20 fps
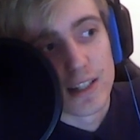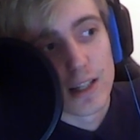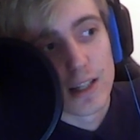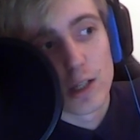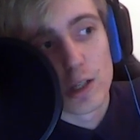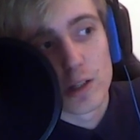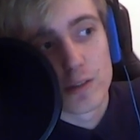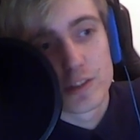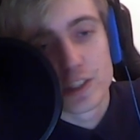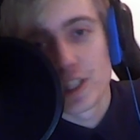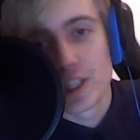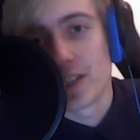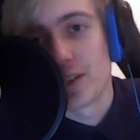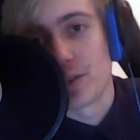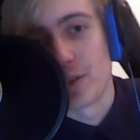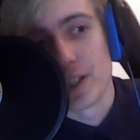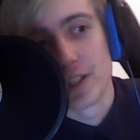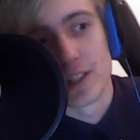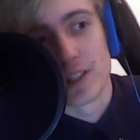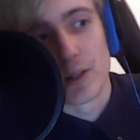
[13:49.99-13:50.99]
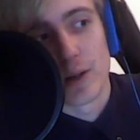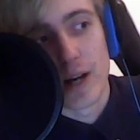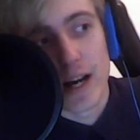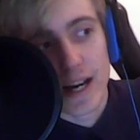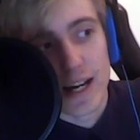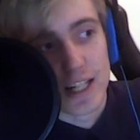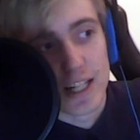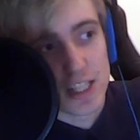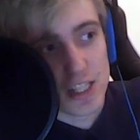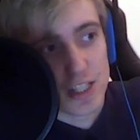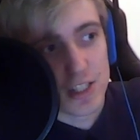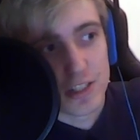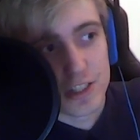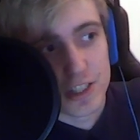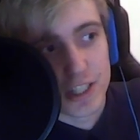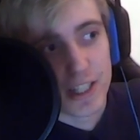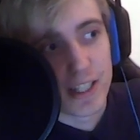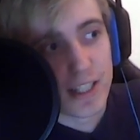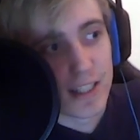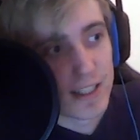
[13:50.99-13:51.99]
A lot of Jhin right now. Ashe,
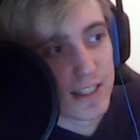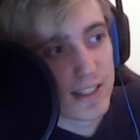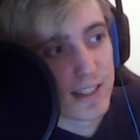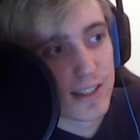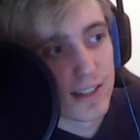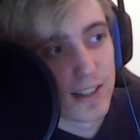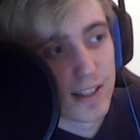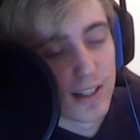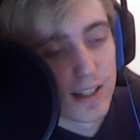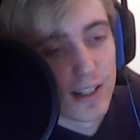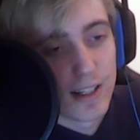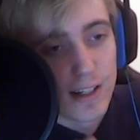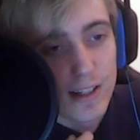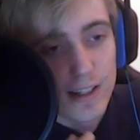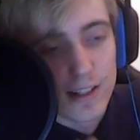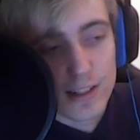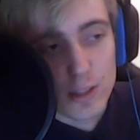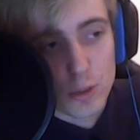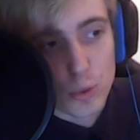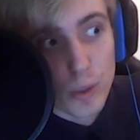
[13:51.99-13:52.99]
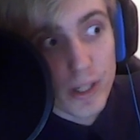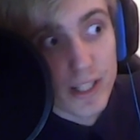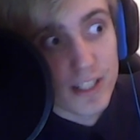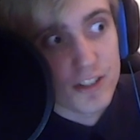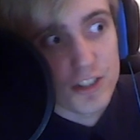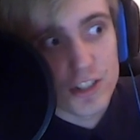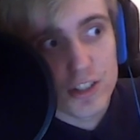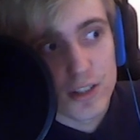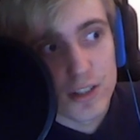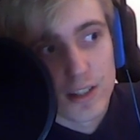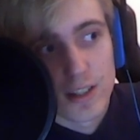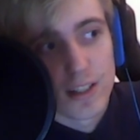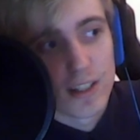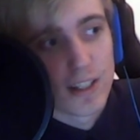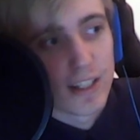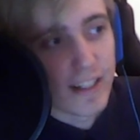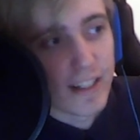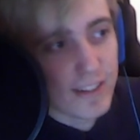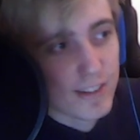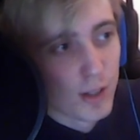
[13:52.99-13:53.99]
Jinx, Twitch.
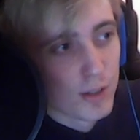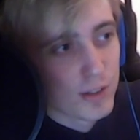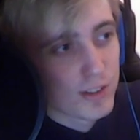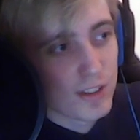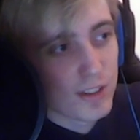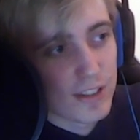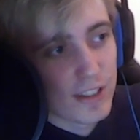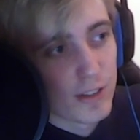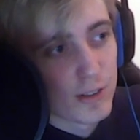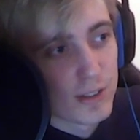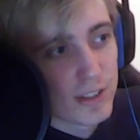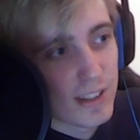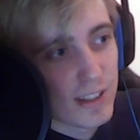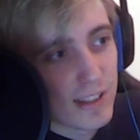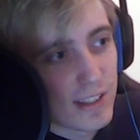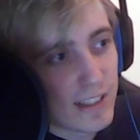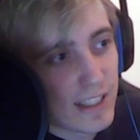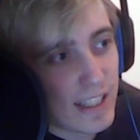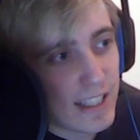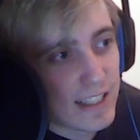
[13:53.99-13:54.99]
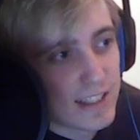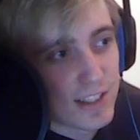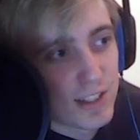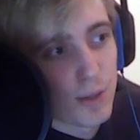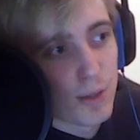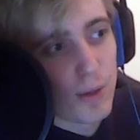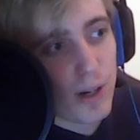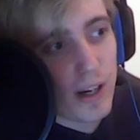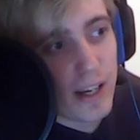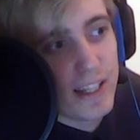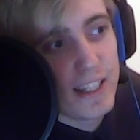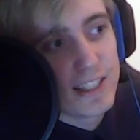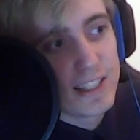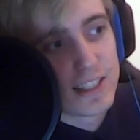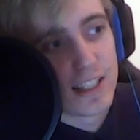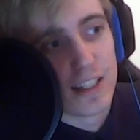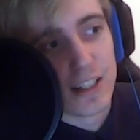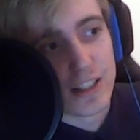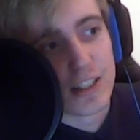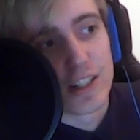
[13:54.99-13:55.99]
Like those get so
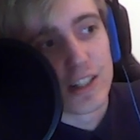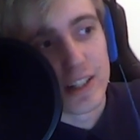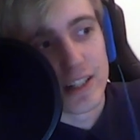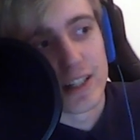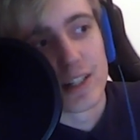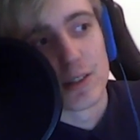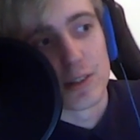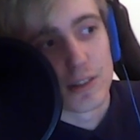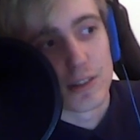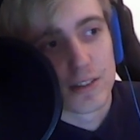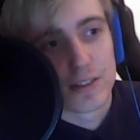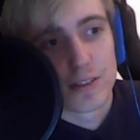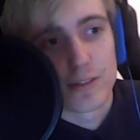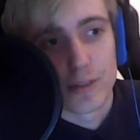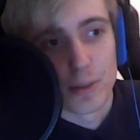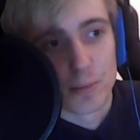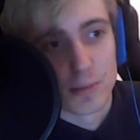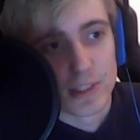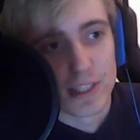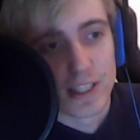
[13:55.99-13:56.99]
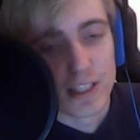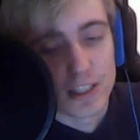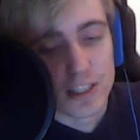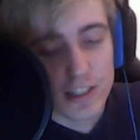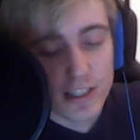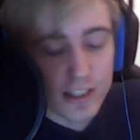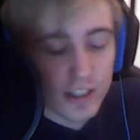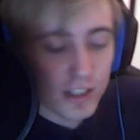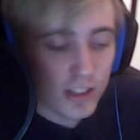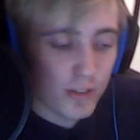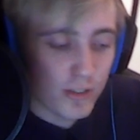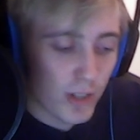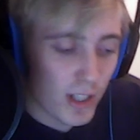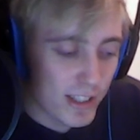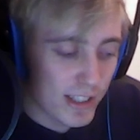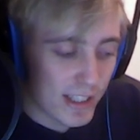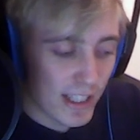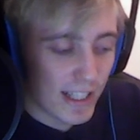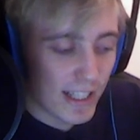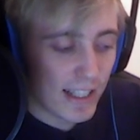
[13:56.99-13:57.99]
easily caught out from Sinch. He just
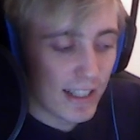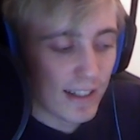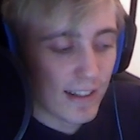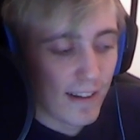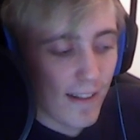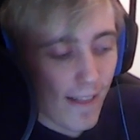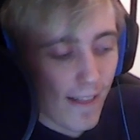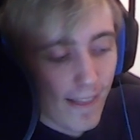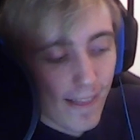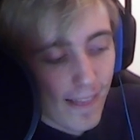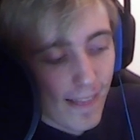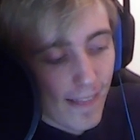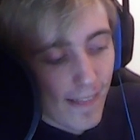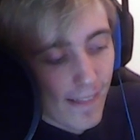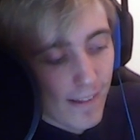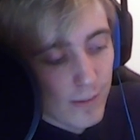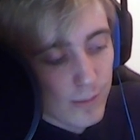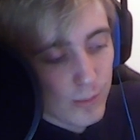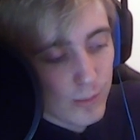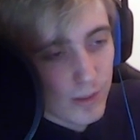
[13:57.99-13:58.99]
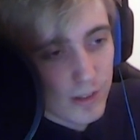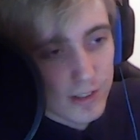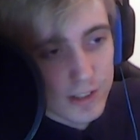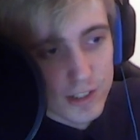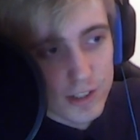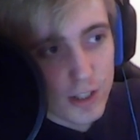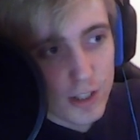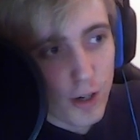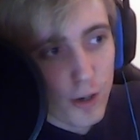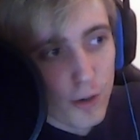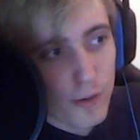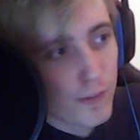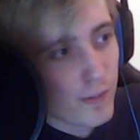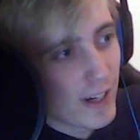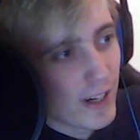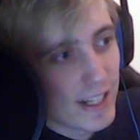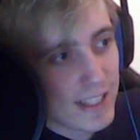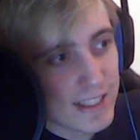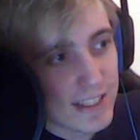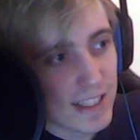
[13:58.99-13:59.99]
runs in so
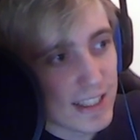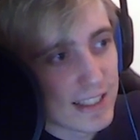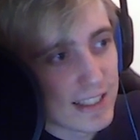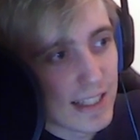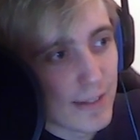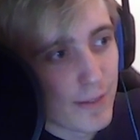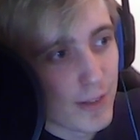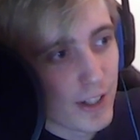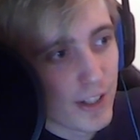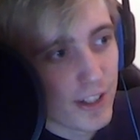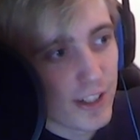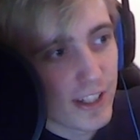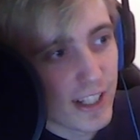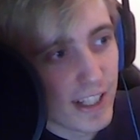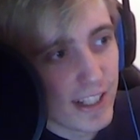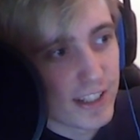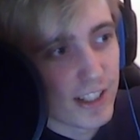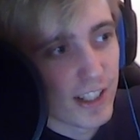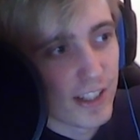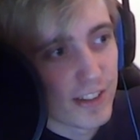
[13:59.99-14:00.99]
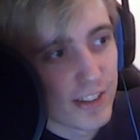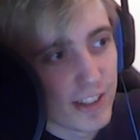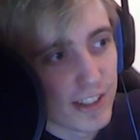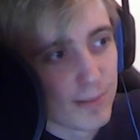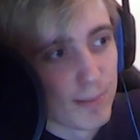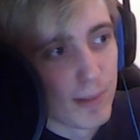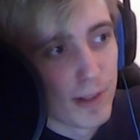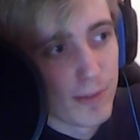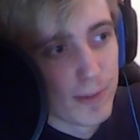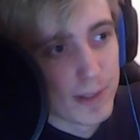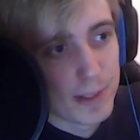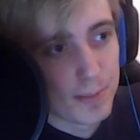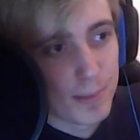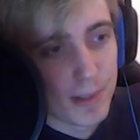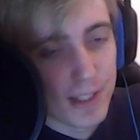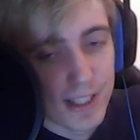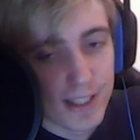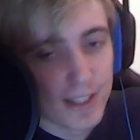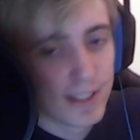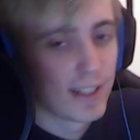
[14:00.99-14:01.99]
fast, like 700, 800 movement
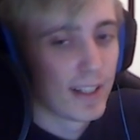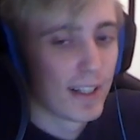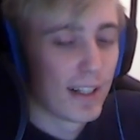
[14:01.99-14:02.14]
speed.